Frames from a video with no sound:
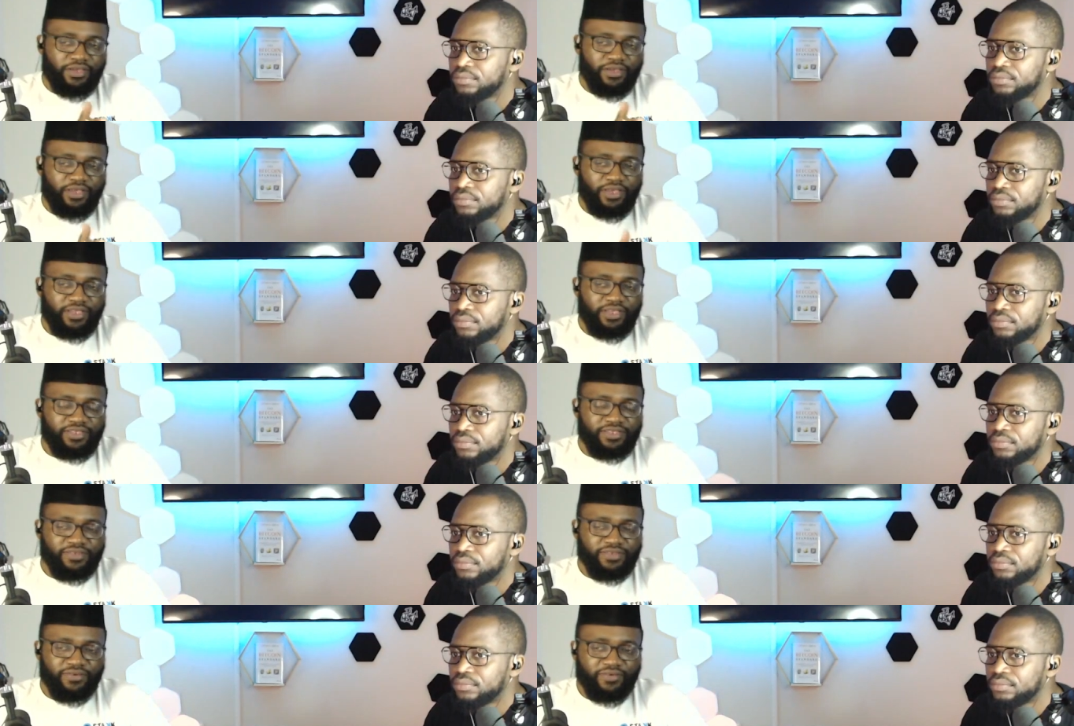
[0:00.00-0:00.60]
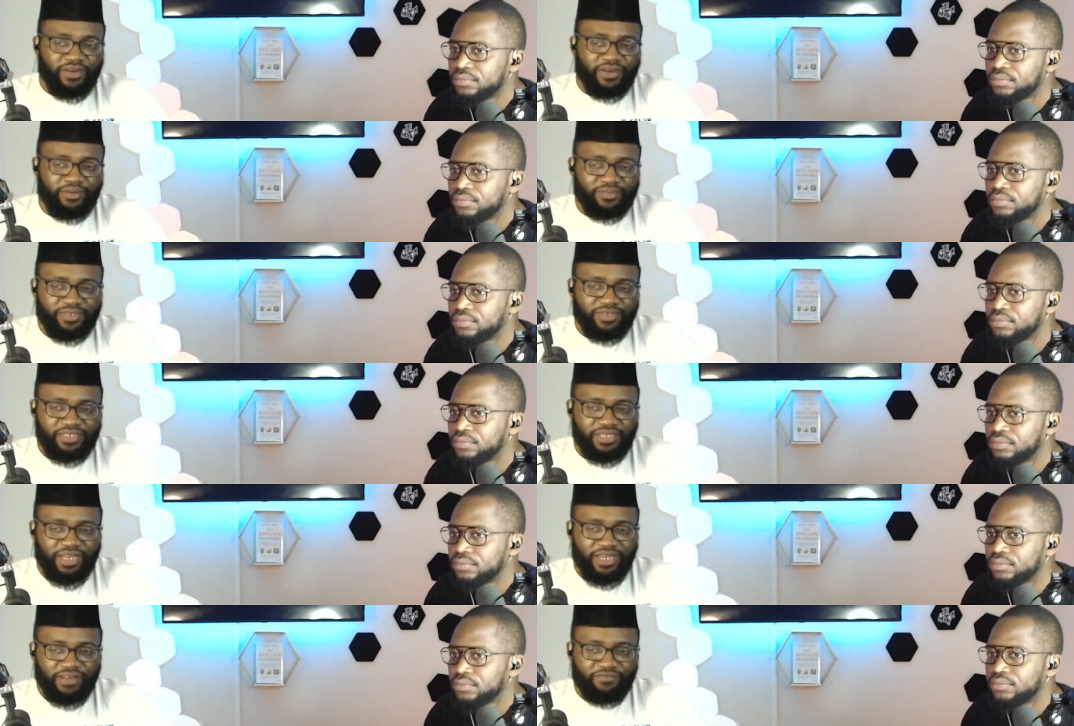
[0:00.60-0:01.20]
Speaker 1: Instagram,
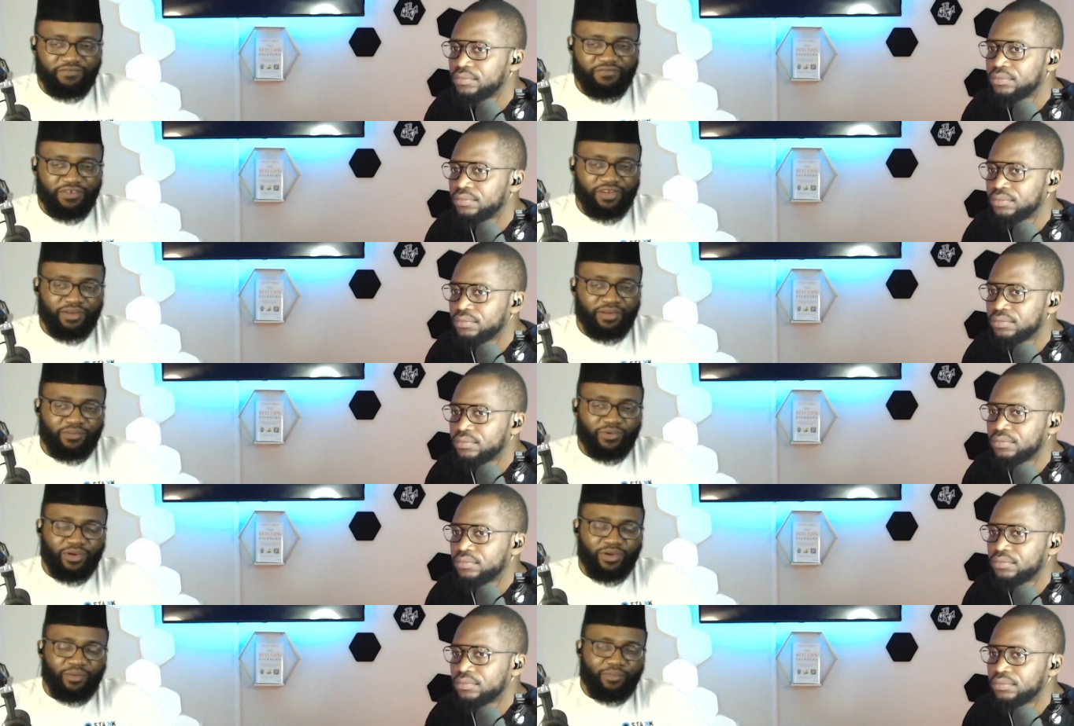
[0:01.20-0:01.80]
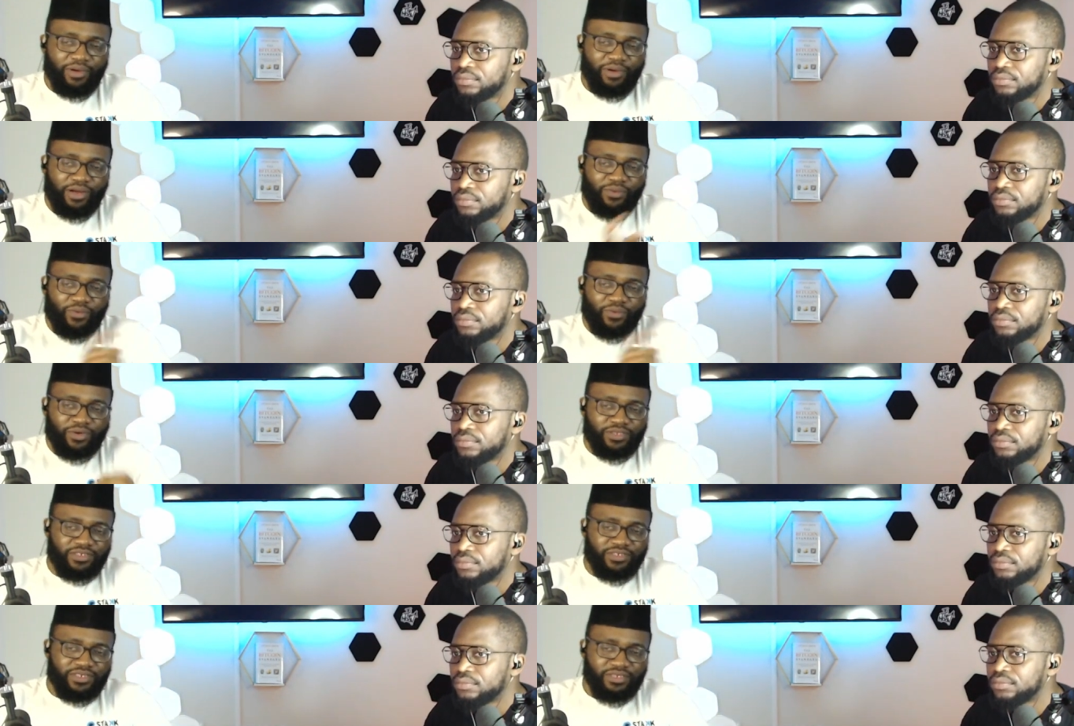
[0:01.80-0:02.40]
StackFin. I'm going
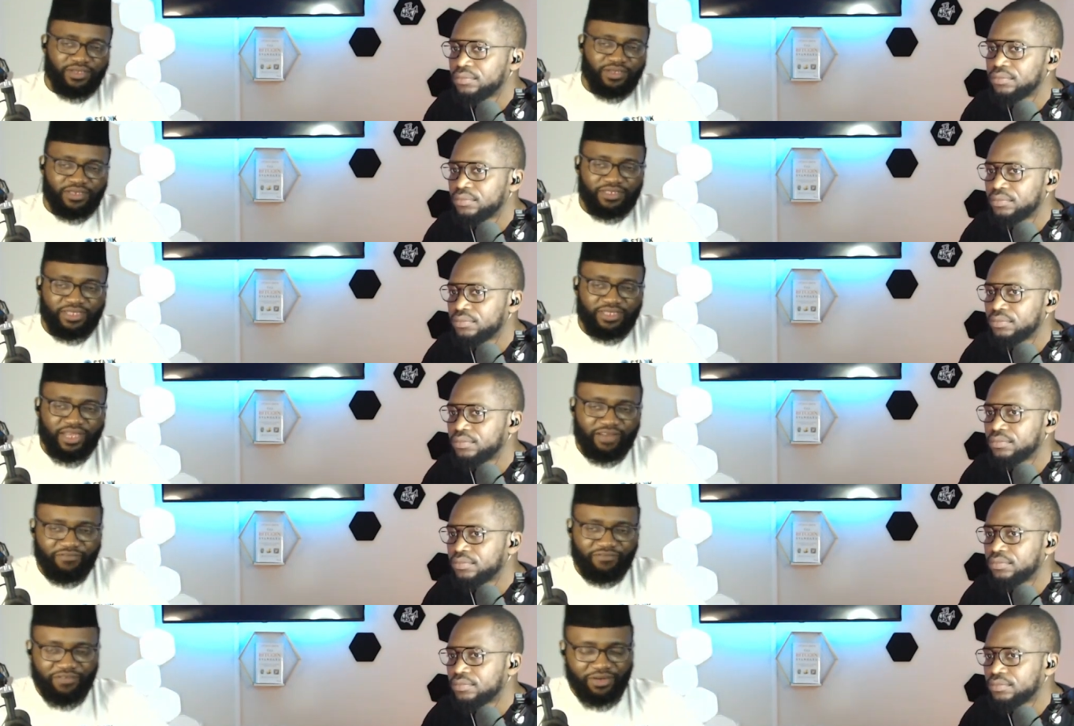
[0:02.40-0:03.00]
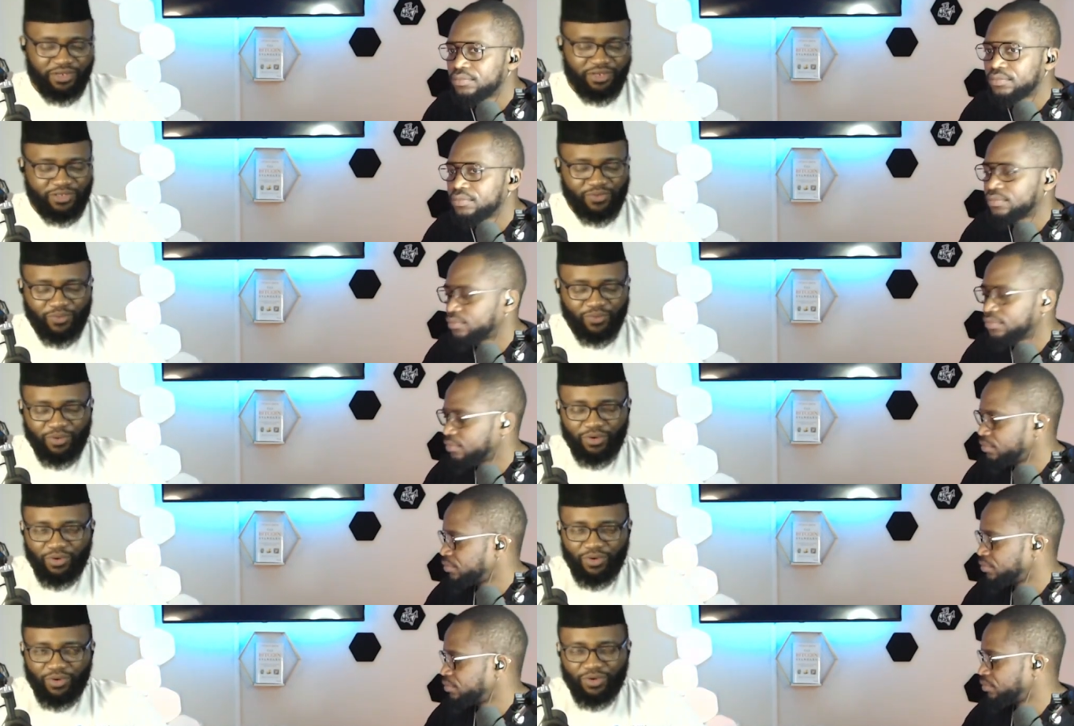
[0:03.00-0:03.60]
backwards. StackFin as
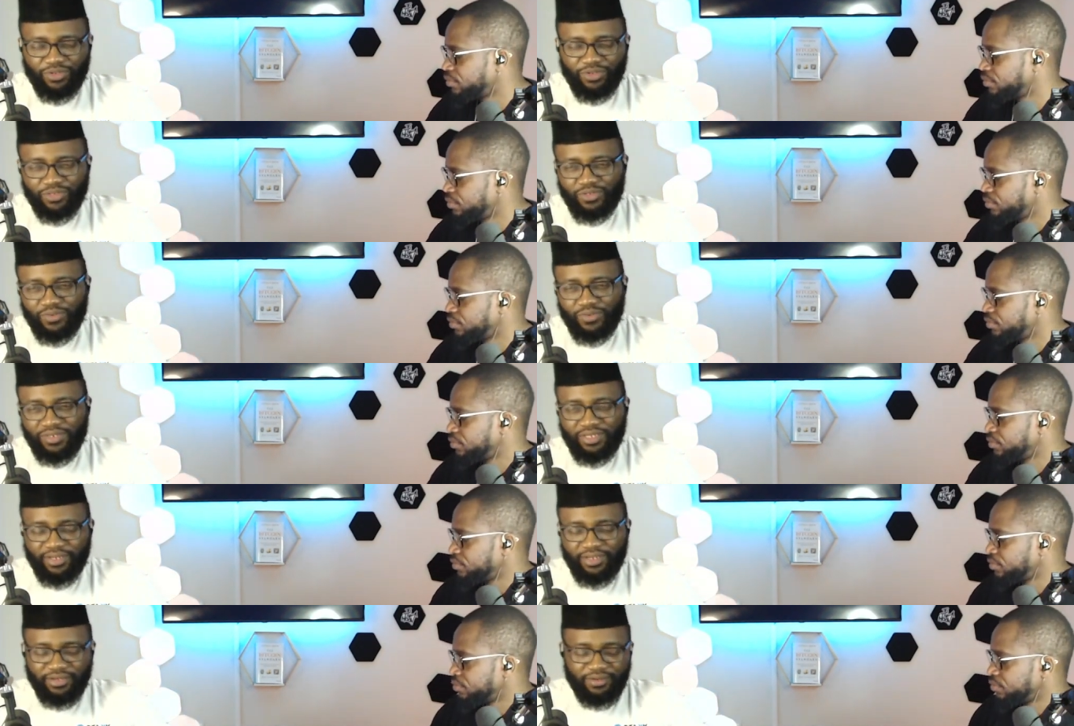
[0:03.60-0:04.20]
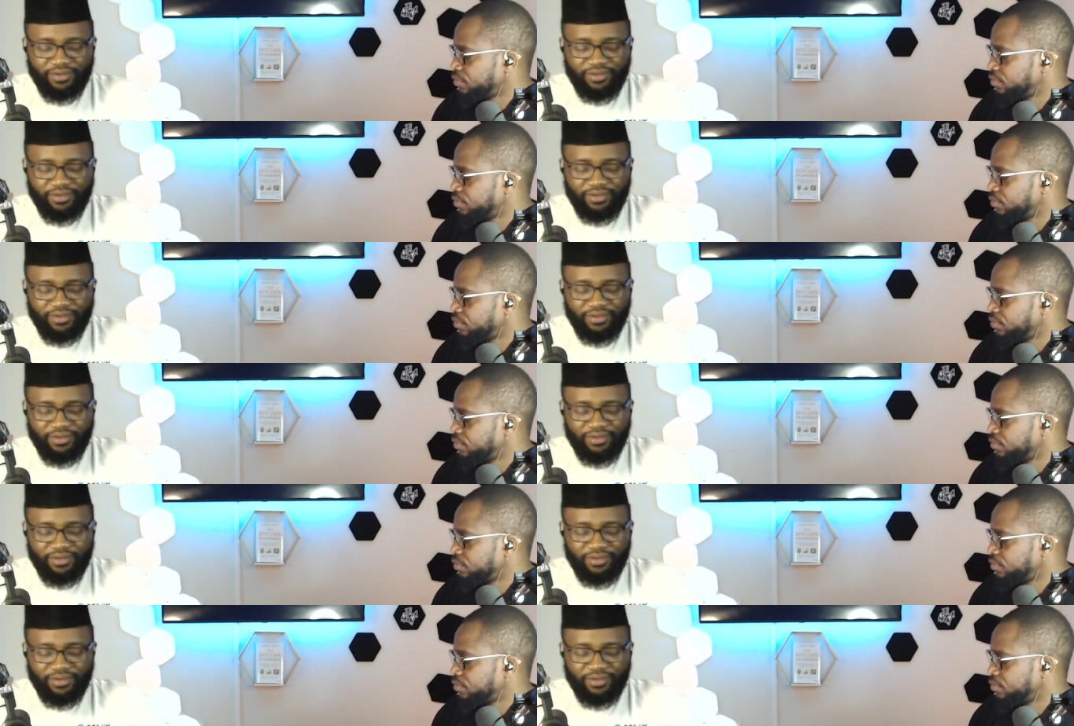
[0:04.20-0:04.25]
well on Twitter.